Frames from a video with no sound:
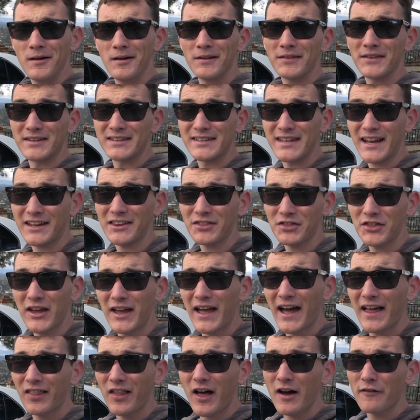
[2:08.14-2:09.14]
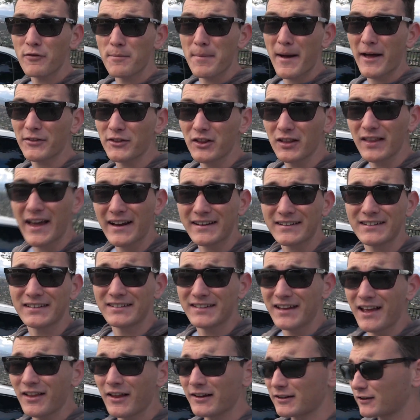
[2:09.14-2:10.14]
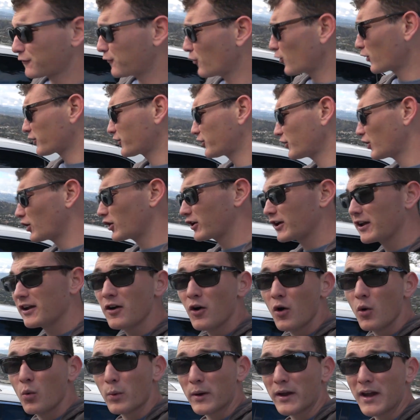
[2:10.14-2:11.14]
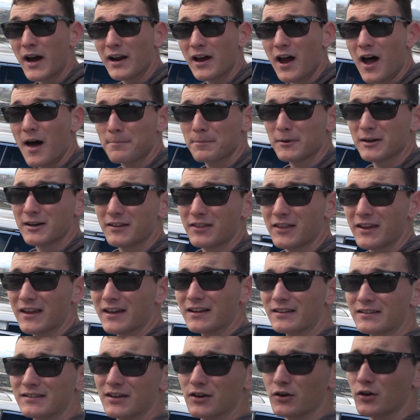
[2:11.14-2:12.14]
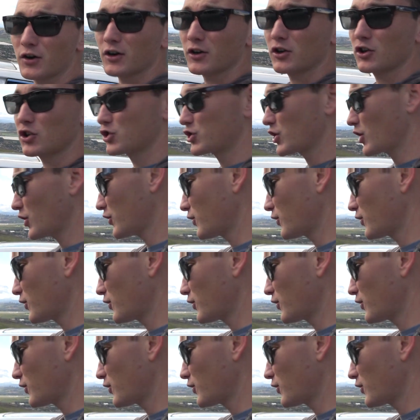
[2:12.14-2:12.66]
The second thing I love about the Lexus LS430, we gotta hop into the interior to show